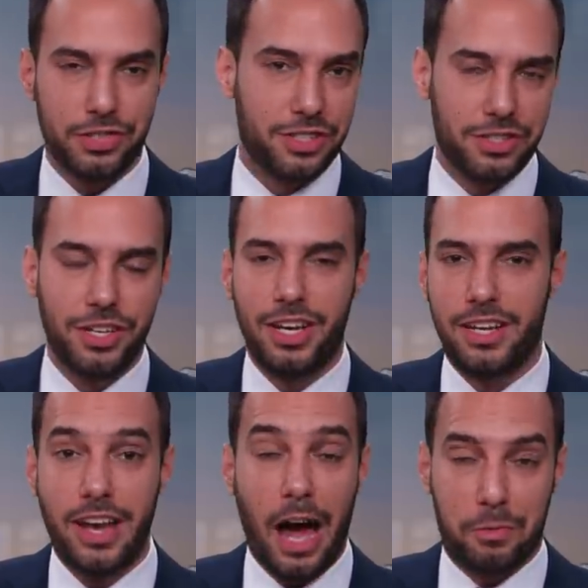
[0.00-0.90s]
it's
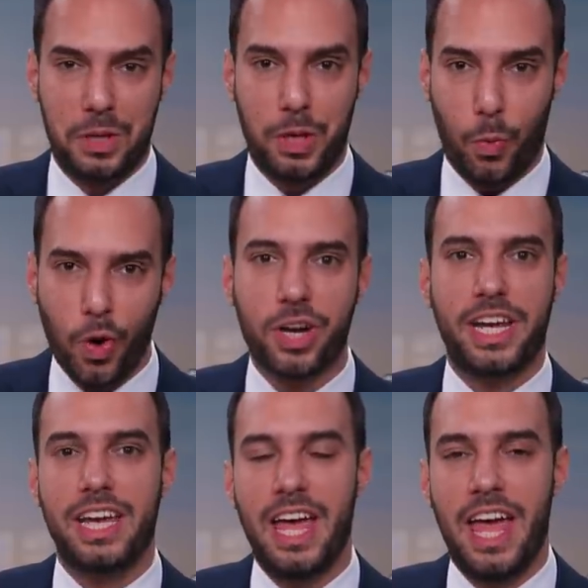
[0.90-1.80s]
not really
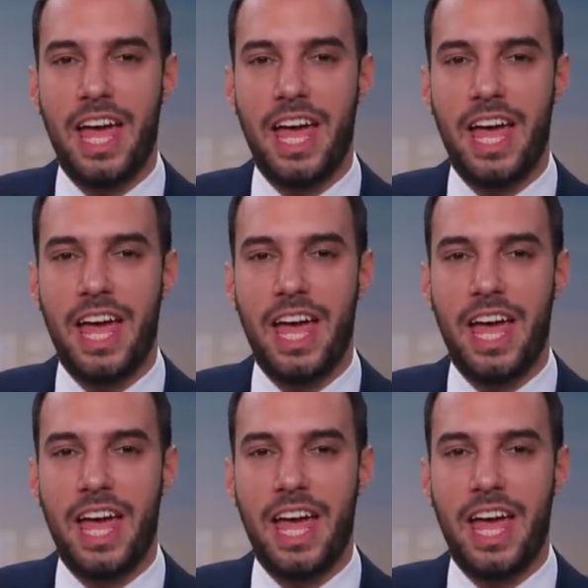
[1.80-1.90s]
working,